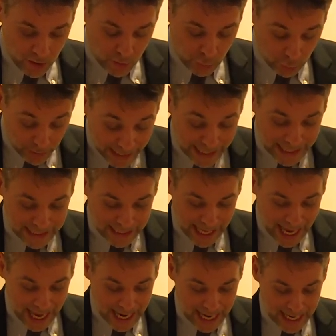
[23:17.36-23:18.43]
read
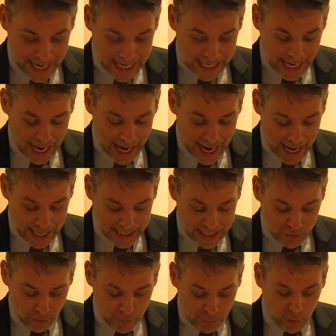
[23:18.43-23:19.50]
and an
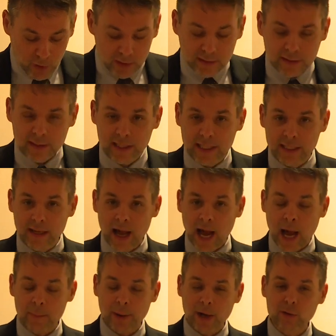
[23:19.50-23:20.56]
reporting
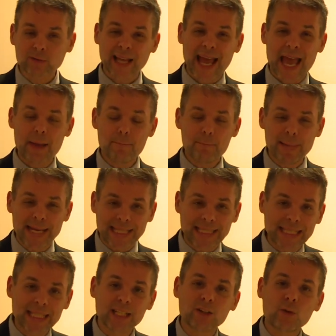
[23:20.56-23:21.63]
about a
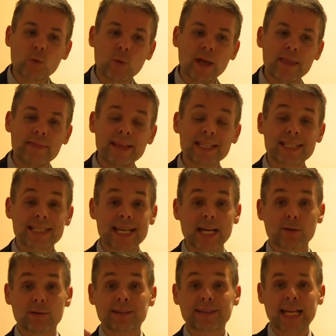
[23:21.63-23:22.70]
meeting with the
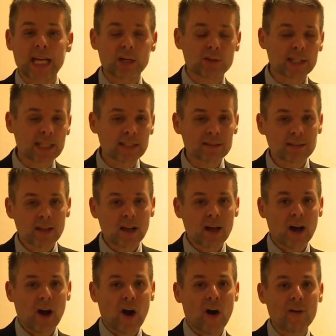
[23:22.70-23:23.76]
secretary
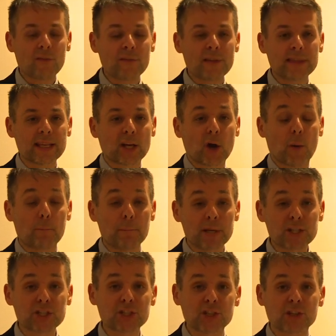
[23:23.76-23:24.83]
of the
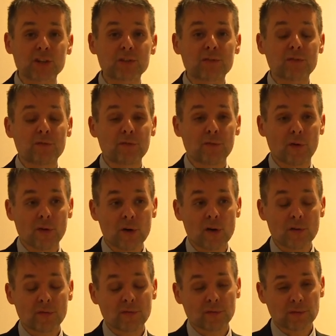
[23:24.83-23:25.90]
Commission
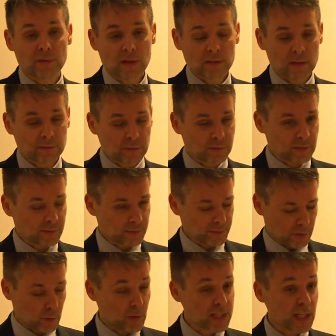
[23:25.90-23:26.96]
for,
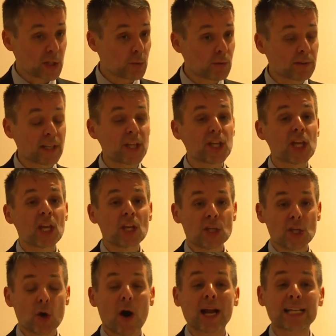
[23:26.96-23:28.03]
for Christian Unity,
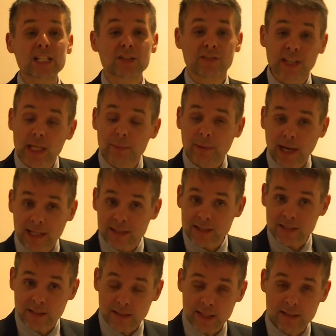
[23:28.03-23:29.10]
Johannes
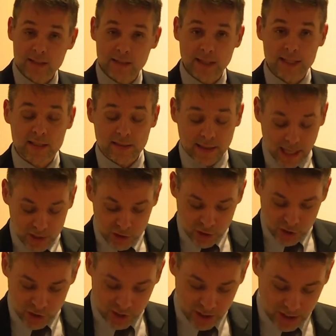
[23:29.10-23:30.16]
Willebrands, this, this
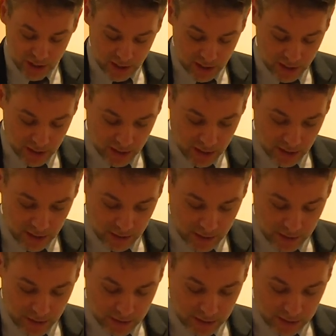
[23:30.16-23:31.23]
Dutch uh,
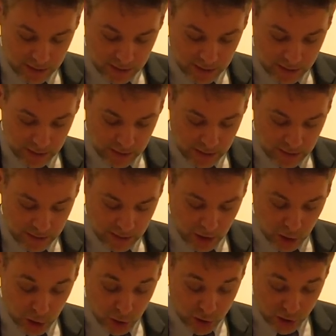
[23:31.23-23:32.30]
uh,
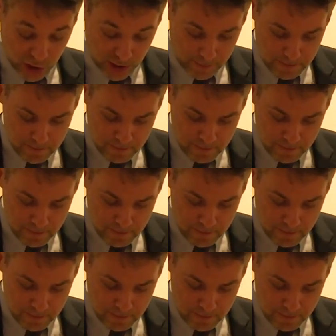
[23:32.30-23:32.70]
clergy.